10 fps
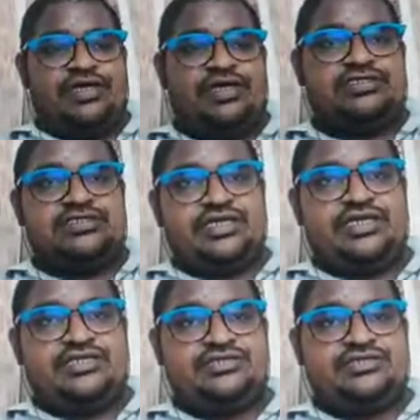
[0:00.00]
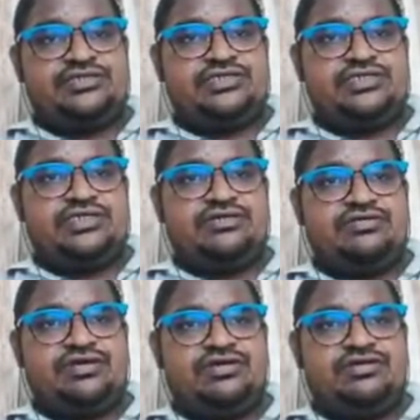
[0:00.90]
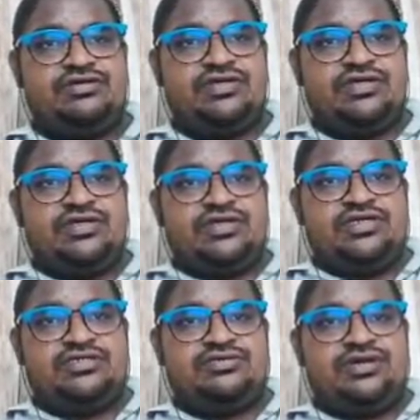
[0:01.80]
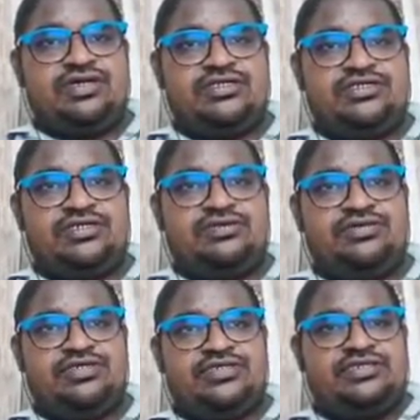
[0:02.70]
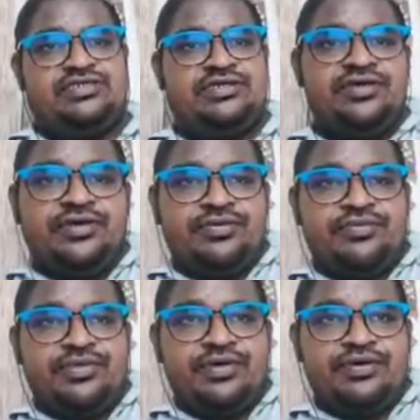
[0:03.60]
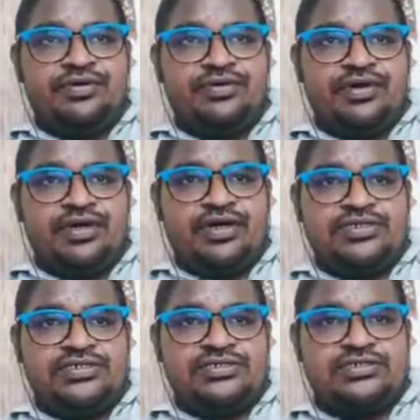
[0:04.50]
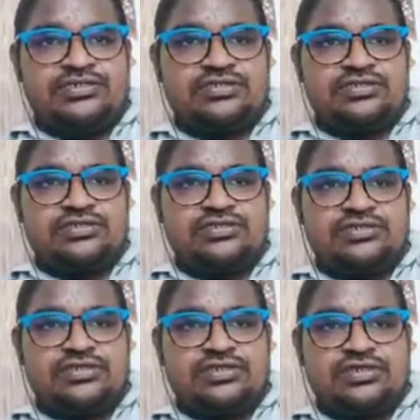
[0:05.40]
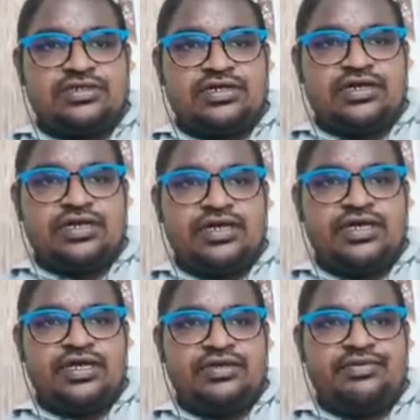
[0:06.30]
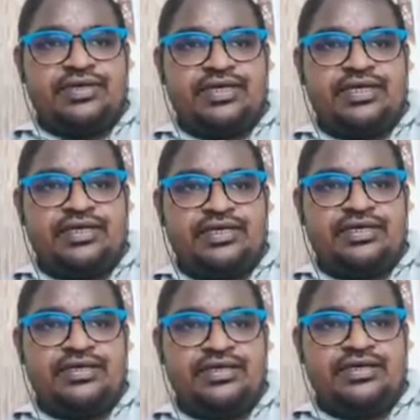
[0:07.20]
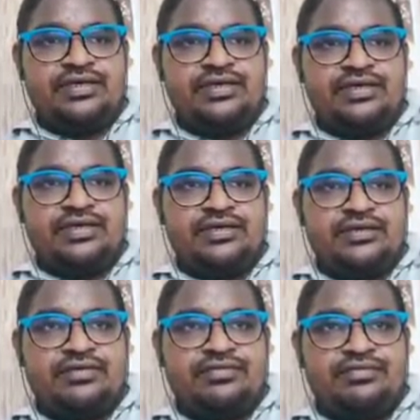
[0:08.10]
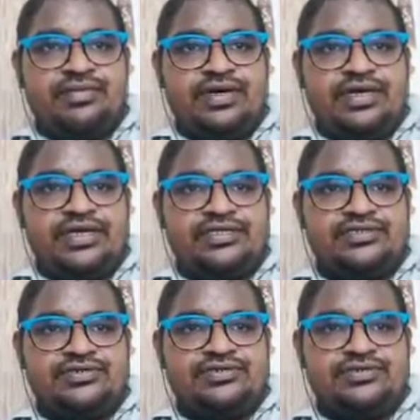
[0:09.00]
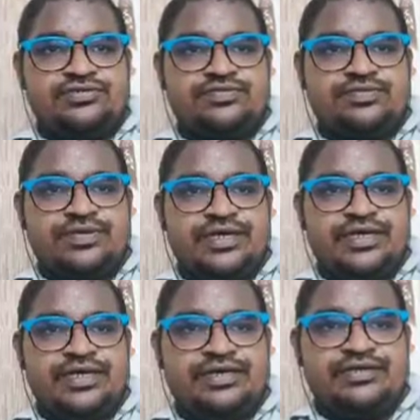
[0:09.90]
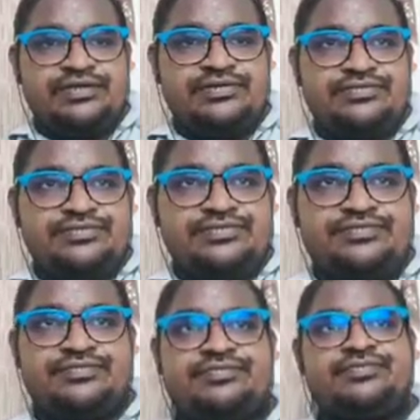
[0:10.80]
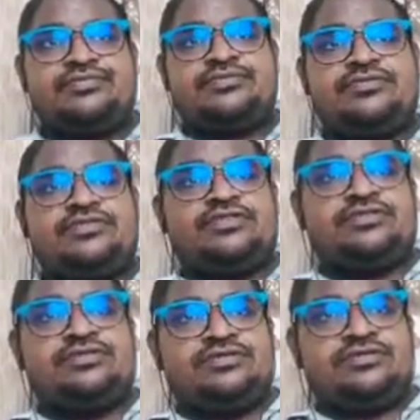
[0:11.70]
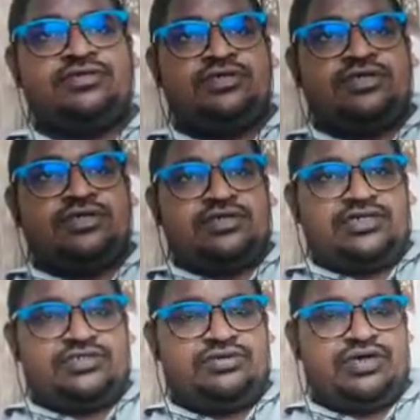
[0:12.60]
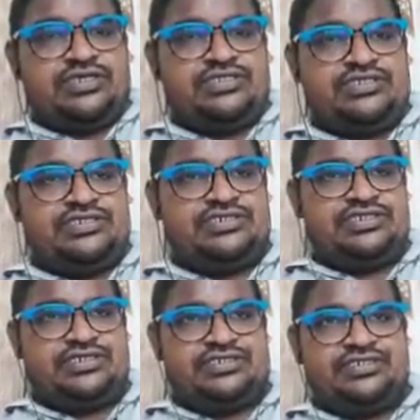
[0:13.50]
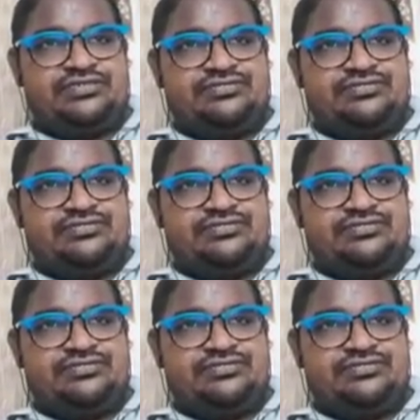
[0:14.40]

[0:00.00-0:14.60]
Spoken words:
psi 2 is equal to, yes, what is the equation? Mu naught IB by 2 pi into, yes, what is the distance